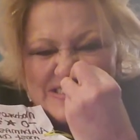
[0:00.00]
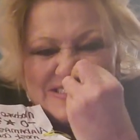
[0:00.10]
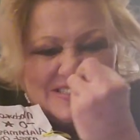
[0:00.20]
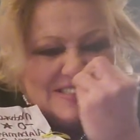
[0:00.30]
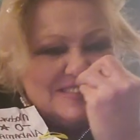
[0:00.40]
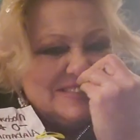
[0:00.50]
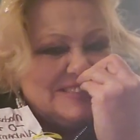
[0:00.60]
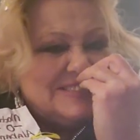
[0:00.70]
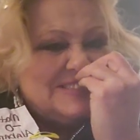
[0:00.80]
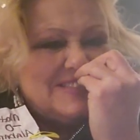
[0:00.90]

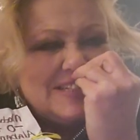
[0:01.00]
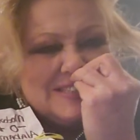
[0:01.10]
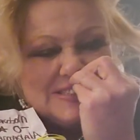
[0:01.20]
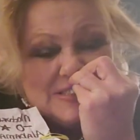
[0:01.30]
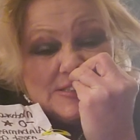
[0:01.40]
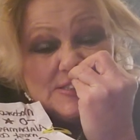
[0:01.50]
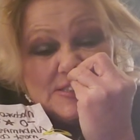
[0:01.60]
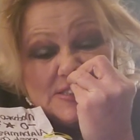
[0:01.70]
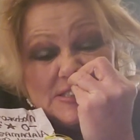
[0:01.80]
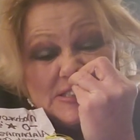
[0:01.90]

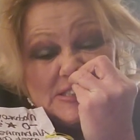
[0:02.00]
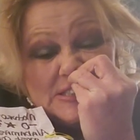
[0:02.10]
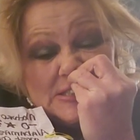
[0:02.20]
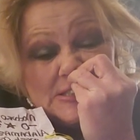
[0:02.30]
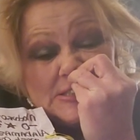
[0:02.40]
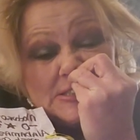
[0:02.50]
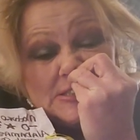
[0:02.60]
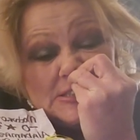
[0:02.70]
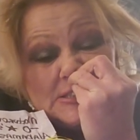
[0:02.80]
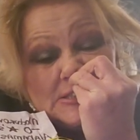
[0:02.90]

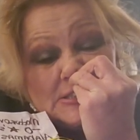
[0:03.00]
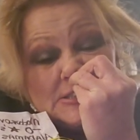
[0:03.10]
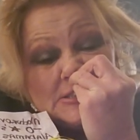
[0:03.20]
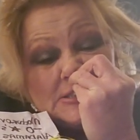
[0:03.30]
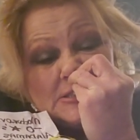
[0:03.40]
Nothing is said.